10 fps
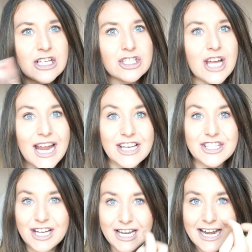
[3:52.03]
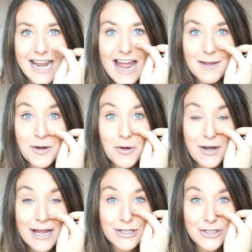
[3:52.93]
changing a little element
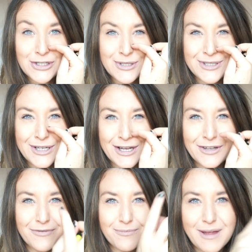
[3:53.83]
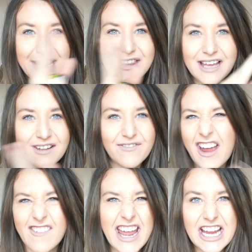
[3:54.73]
on it just to kind of make that
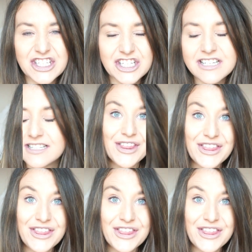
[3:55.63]
variation.